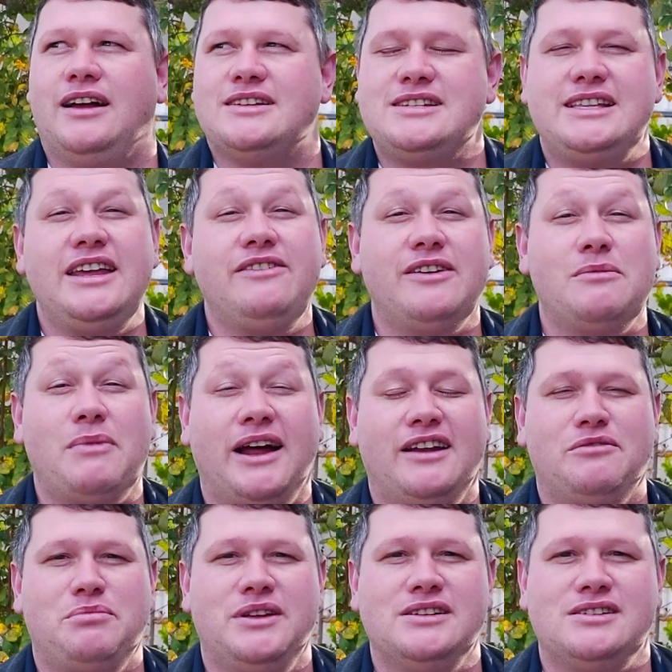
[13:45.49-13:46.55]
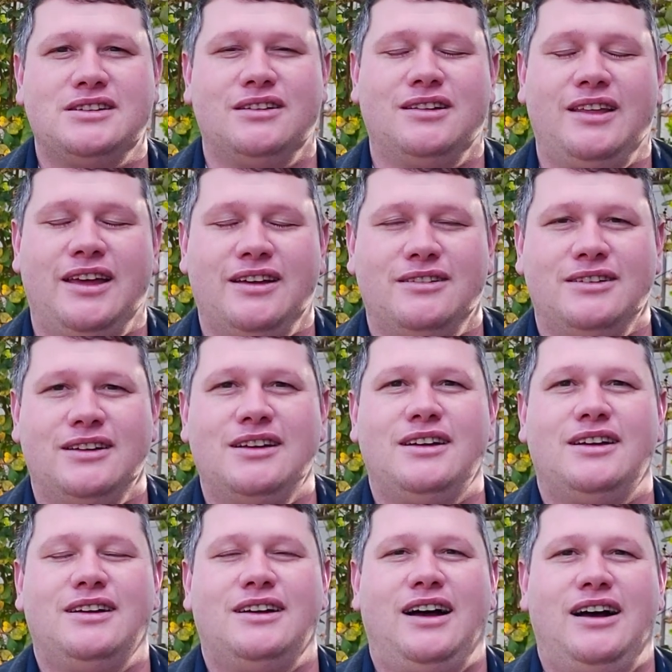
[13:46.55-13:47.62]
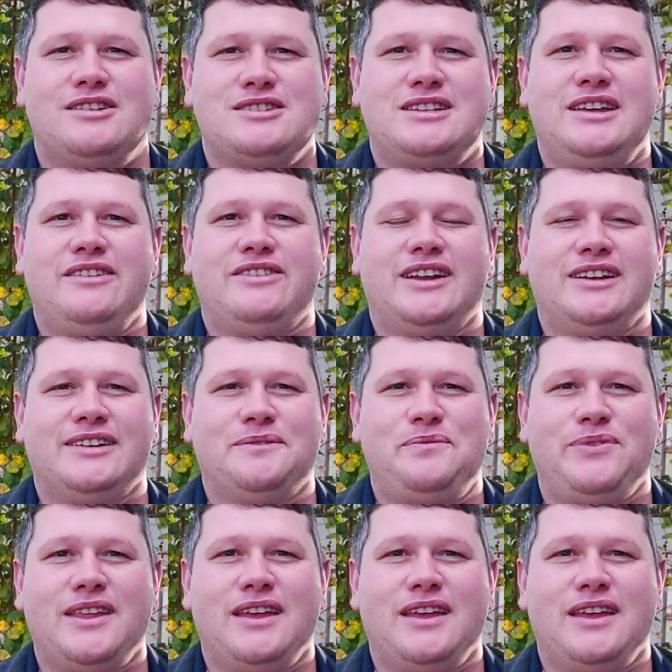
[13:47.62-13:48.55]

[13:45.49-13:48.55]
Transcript: Stephen might have been still there. Our Stephen.